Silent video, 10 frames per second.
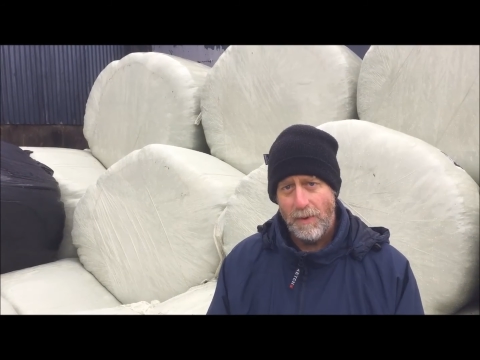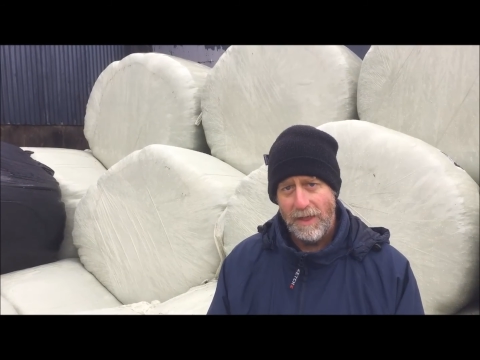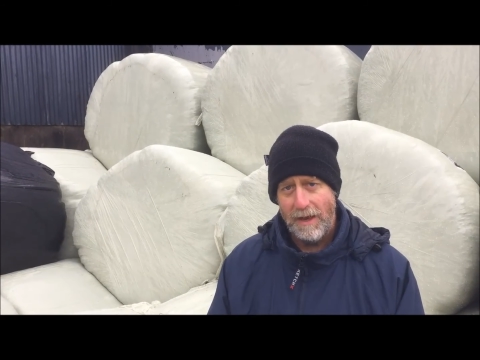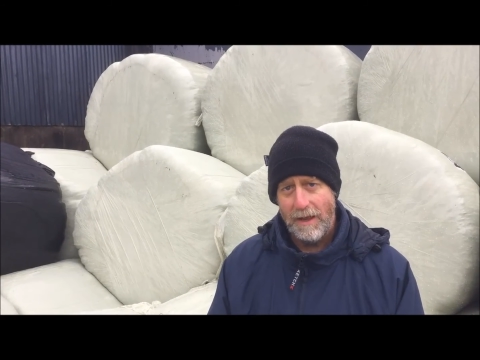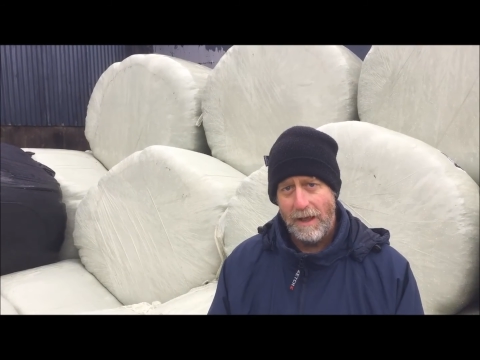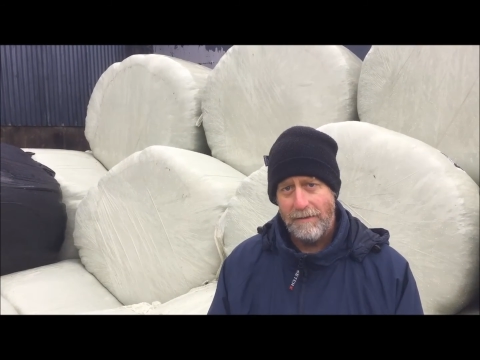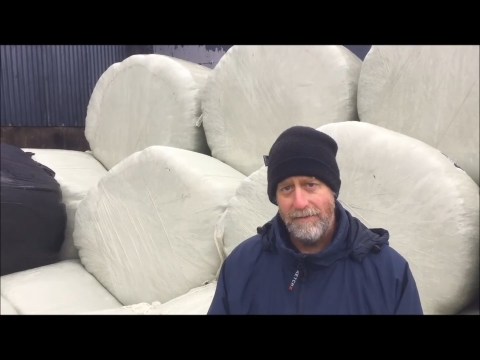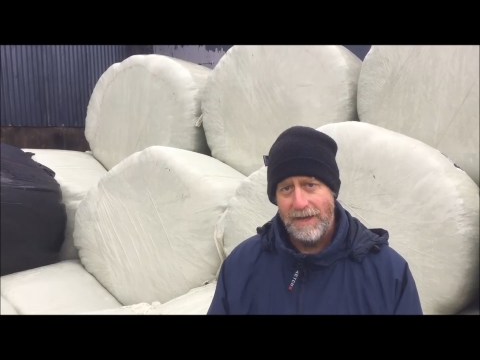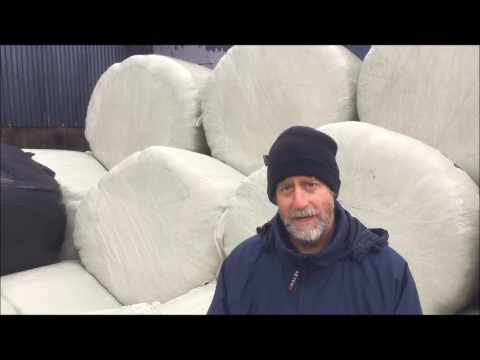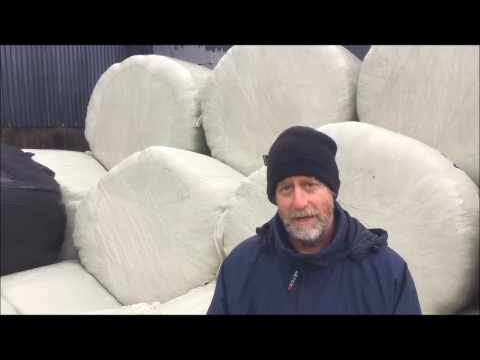within that
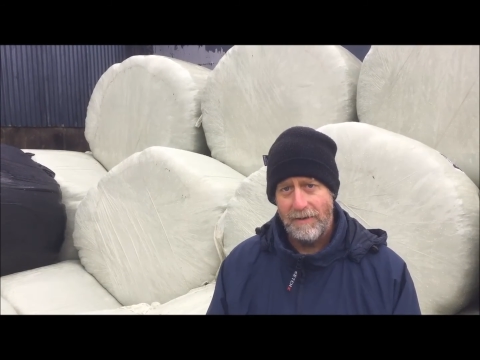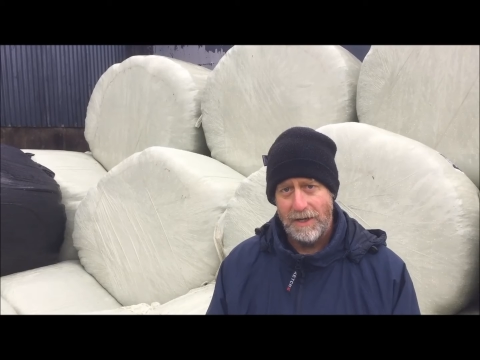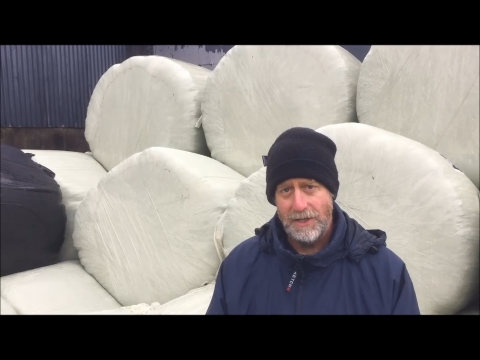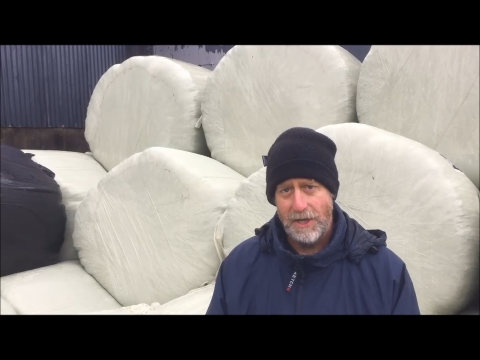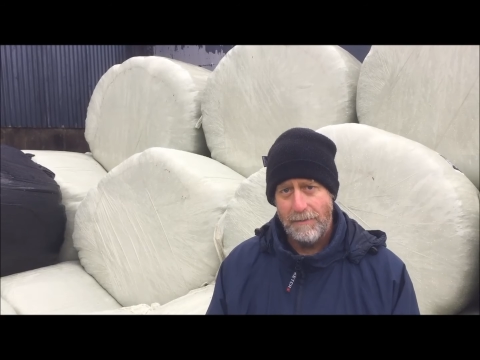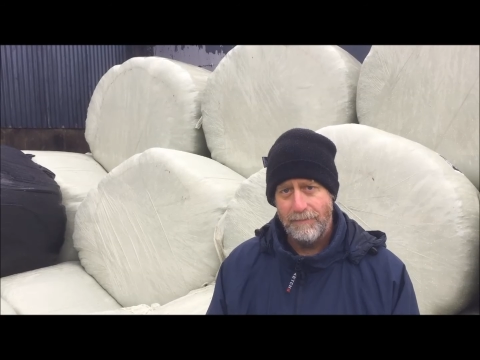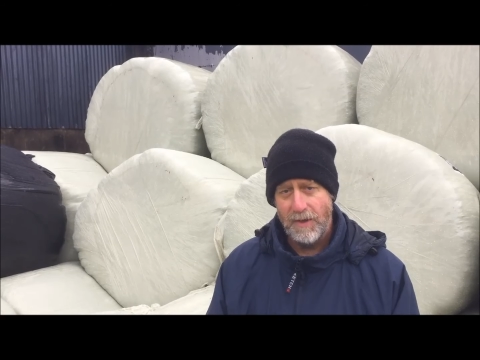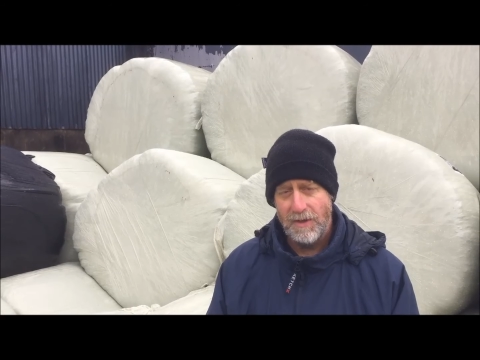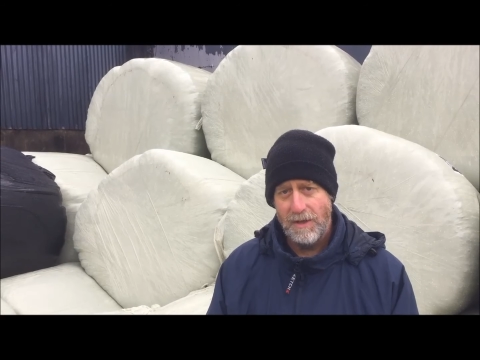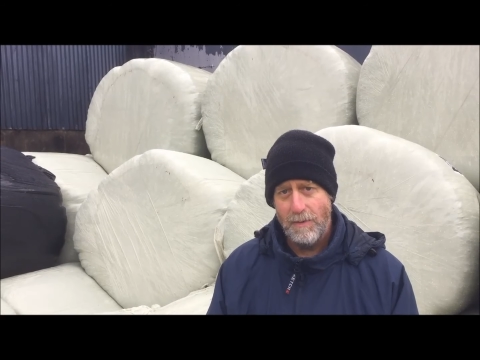feeding regime
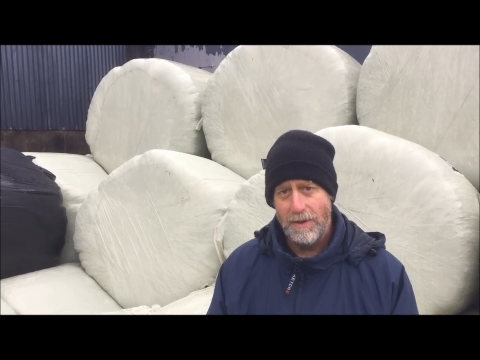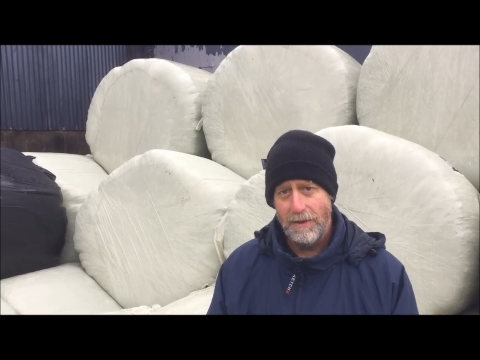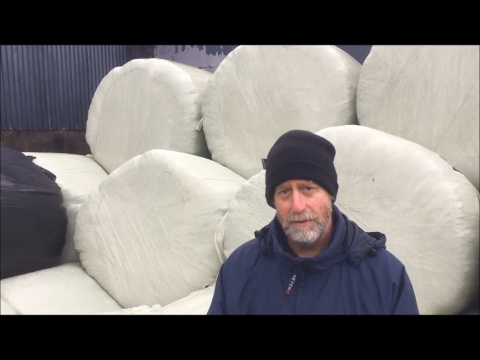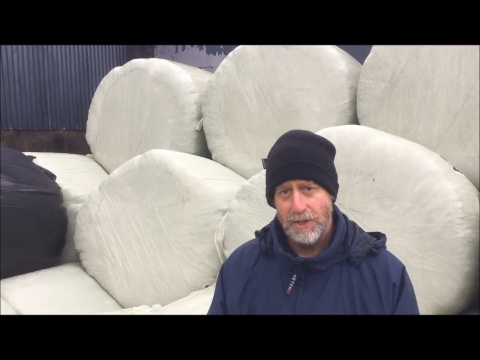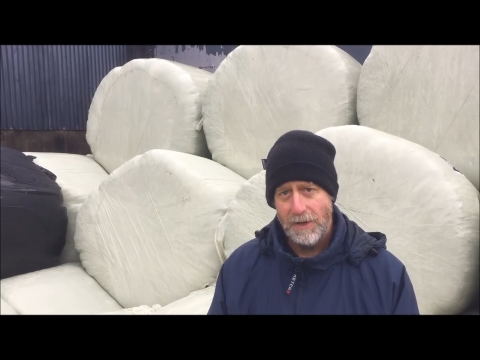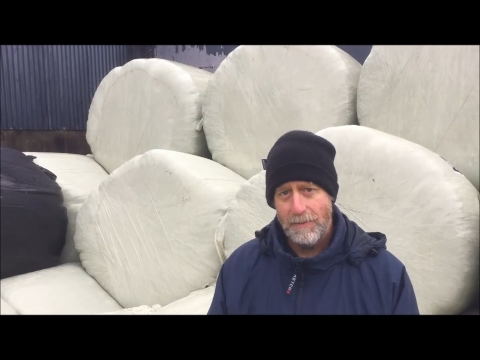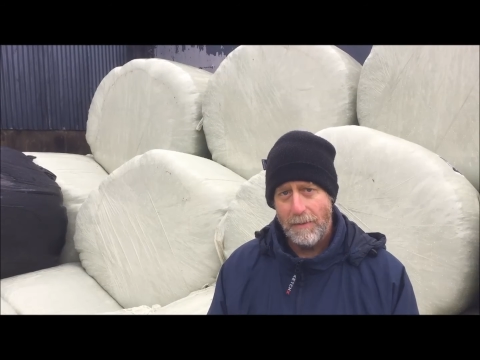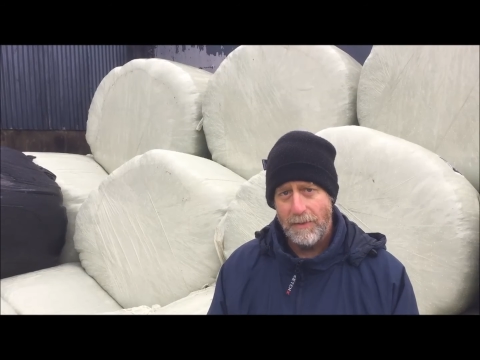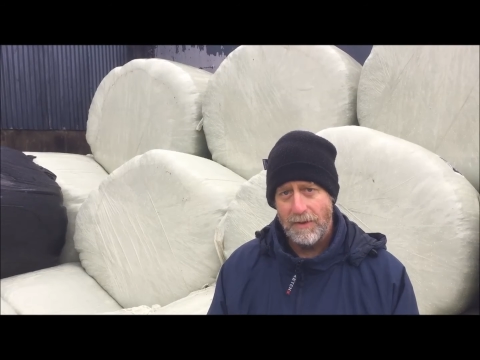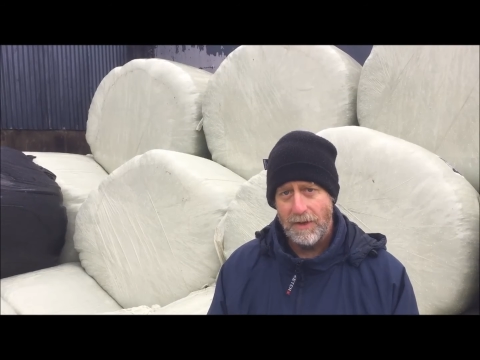to see whether the sheep
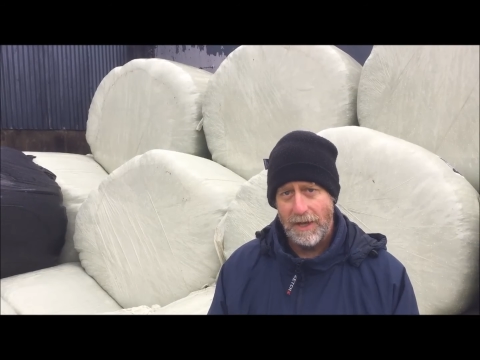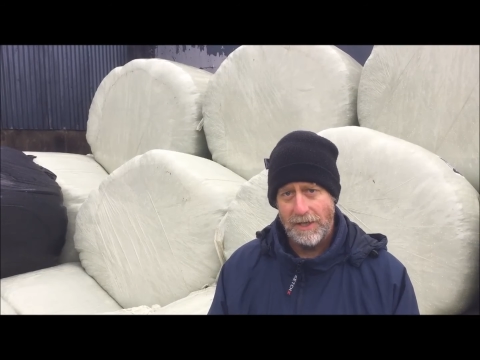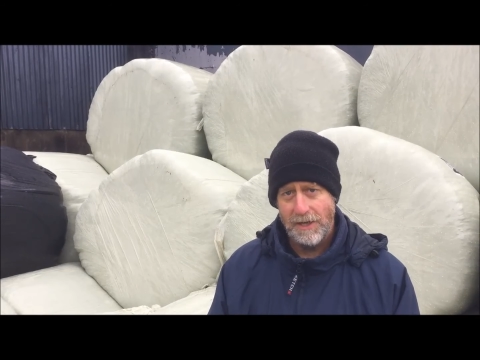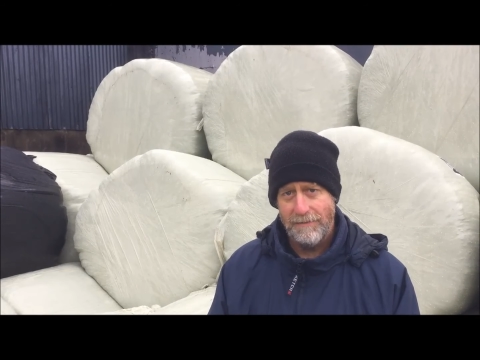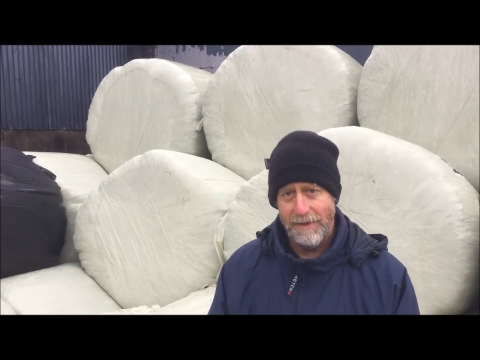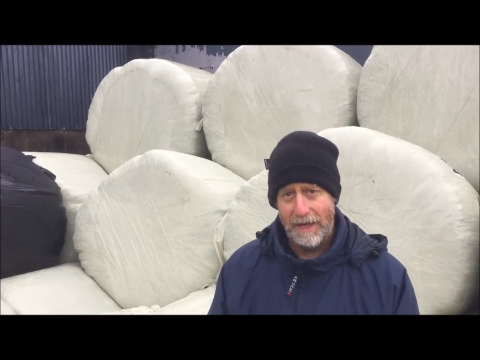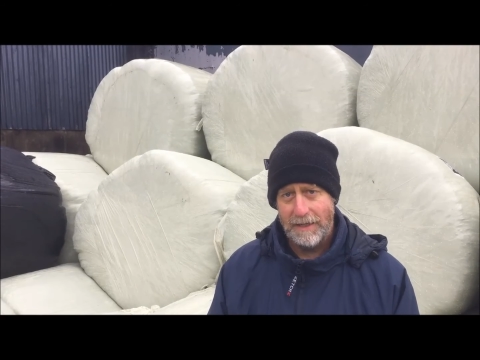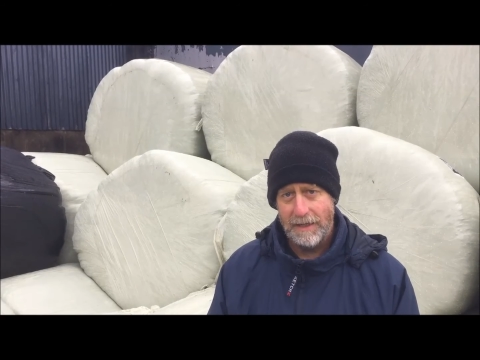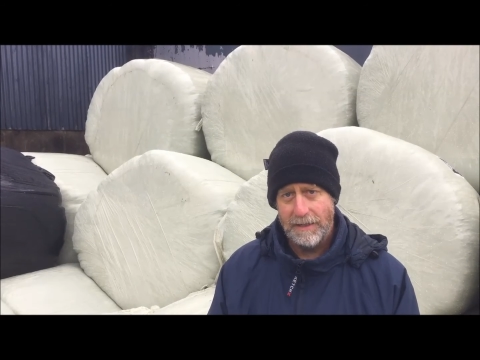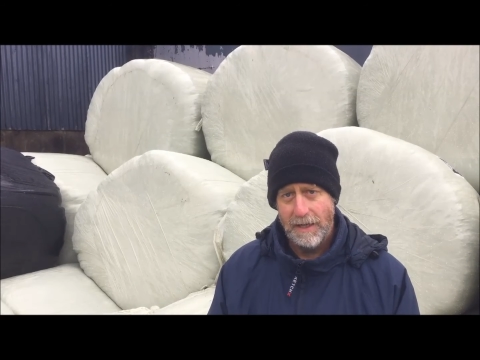numbers can actually
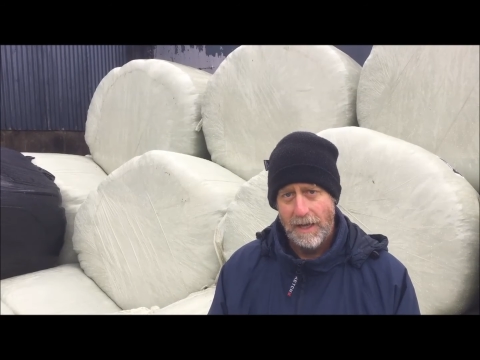affect it.